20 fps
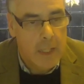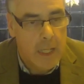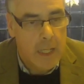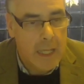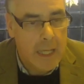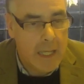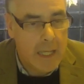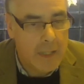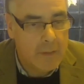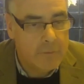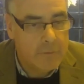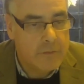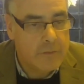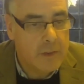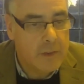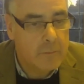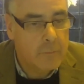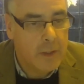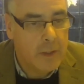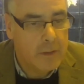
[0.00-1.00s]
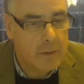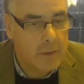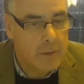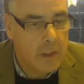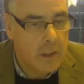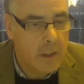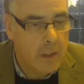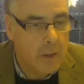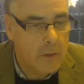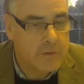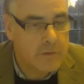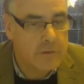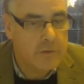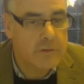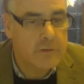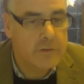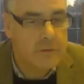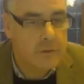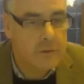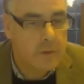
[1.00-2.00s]
And Iman
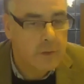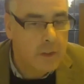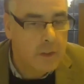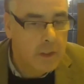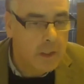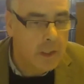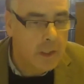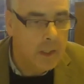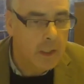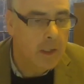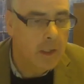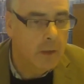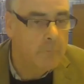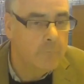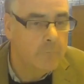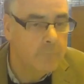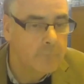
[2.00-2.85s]
asks, thank